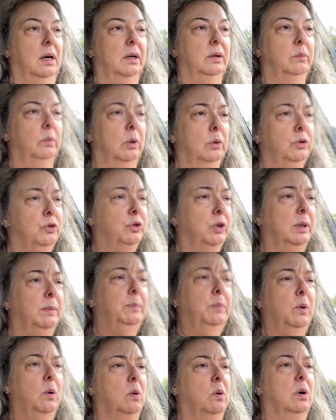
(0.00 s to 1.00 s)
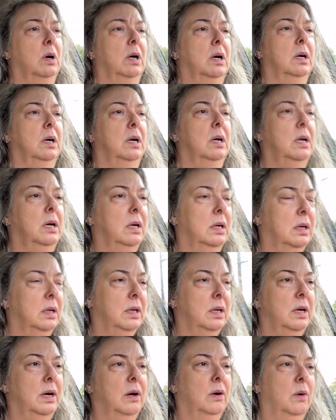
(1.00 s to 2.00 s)
road trip or,
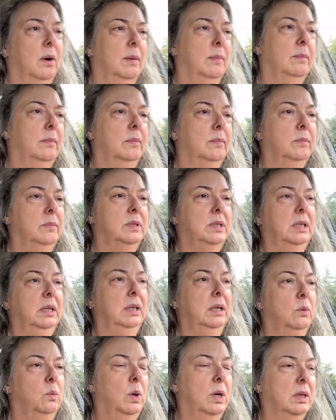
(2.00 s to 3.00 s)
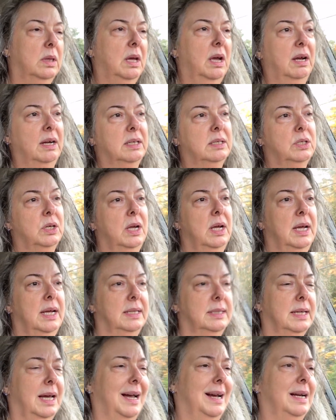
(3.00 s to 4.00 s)
you know, I'm dealing with
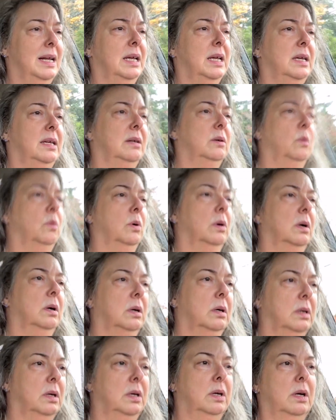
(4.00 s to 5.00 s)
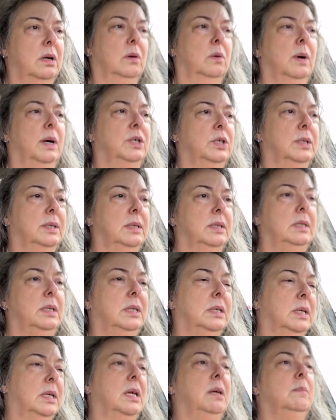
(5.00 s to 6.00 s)
anxiety or, you know, I just need
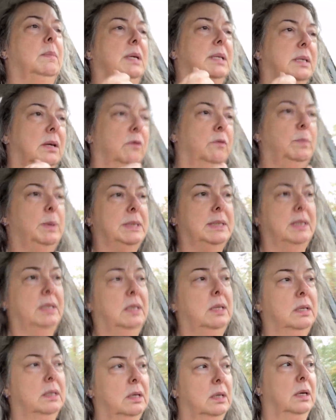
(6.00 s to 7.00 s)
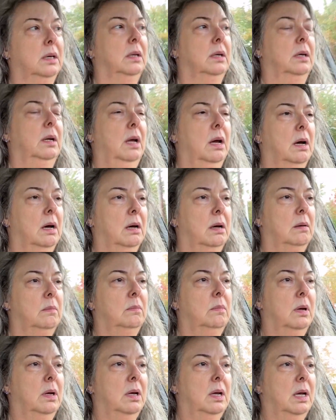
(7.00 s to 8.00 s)
to keep myself busy.
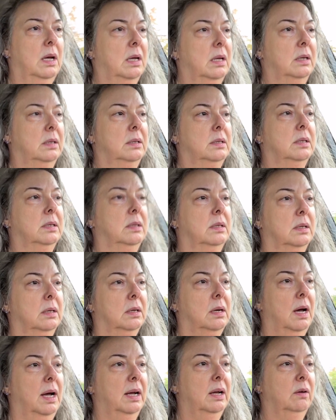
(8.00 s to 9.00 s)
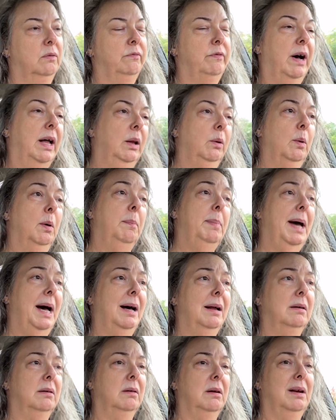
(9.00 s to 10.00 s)
Um, and I can follow a
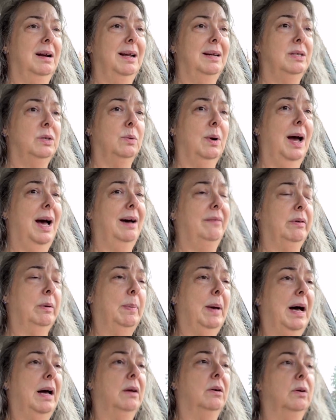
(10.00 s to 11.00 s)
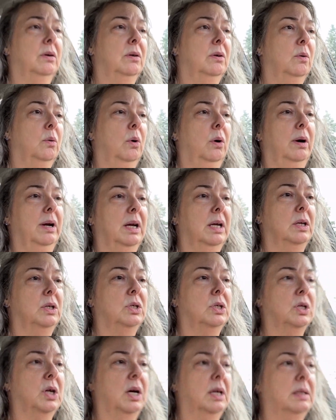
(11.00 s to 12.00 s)
pattern and I do have a pattern or I can
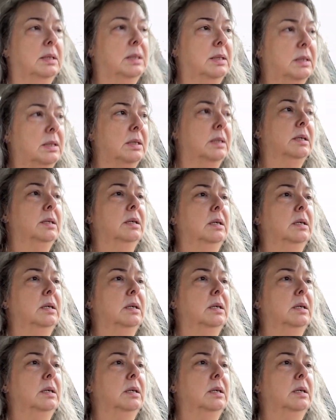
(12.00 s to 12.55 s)
just